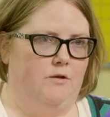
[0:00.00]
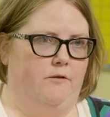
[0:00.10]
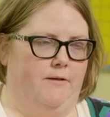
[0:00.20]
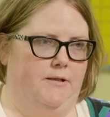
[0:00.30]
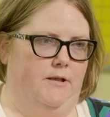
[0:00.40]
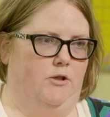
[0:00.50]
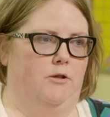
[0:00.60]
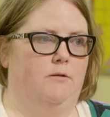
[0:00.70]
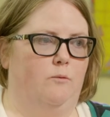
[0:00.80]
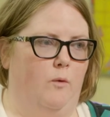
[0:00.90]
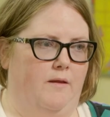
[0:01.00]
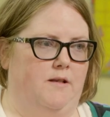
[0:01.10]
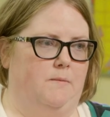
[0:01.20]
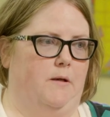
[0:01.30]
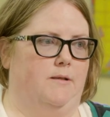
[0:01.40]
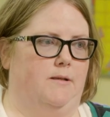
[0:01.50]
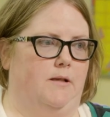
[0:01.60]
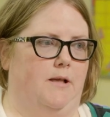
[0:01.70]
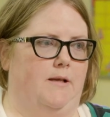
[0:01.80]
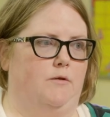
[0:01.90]
certified teacher with experience in the
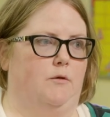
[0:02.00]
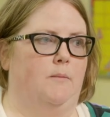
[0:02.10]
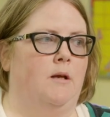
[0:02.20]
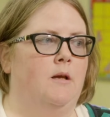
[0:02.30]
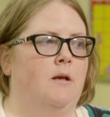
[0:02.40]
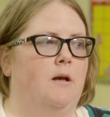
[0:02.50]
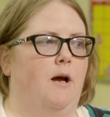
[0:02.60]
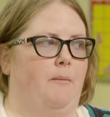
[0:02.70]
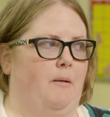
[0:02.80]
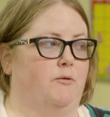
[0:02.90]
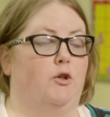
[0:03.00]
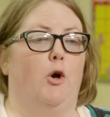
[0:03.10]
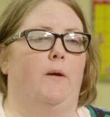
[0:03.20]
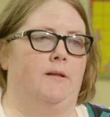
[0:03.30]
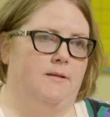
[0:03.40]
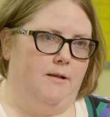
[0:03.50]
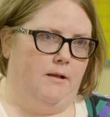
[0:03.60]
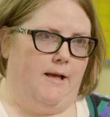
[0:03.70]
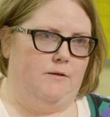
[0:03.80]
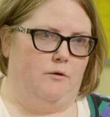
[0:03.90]
classroom, I'm able to go into the
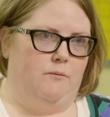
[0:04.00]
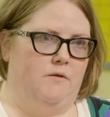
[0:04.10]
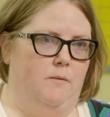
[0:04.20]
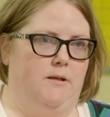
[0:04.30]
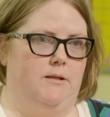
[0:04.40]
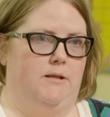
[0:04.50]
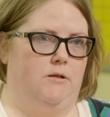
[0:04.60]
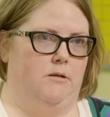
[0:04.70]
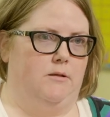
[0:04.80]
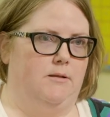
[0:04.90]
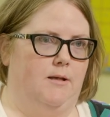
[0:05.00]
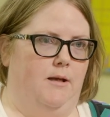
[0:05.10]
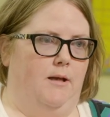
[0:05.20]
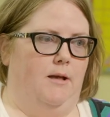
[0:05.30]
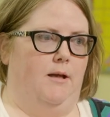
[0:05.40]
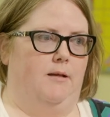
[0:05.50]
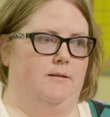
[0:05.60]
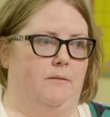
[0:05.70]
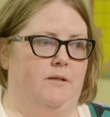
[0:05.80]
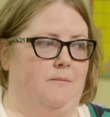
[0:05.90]
classrooms with the teachers. And
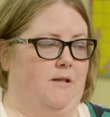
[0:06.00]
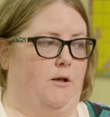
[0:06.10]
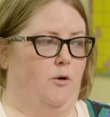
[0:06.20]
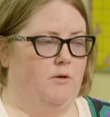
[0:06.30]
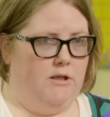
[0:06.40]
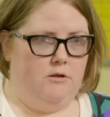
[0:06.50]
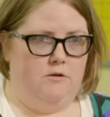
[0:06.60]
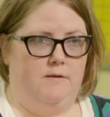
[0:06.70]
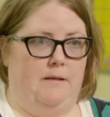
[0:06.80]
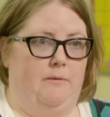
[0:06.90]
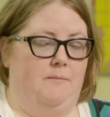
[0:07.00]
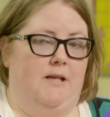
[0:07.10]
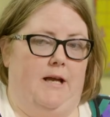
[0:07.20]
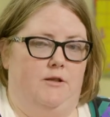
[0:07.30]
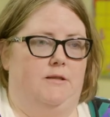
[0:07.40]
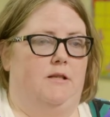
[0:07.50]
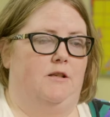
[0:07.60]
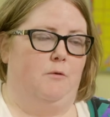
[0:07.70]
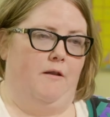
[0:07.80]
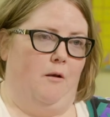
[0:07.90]
sometimes I co teach, sometimes I just
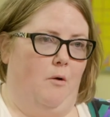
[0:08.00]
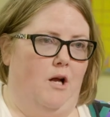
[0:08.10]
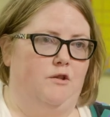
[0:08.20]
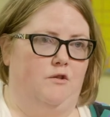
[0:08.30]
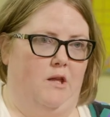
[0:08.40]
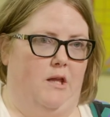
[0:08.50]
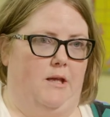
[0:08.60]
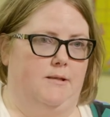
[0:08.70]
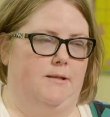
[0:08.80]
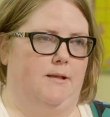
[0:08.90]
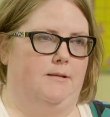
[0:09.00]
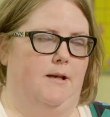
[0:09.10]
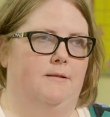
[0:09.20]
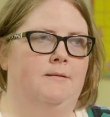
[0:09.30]
teach while they watch so that they can see it done.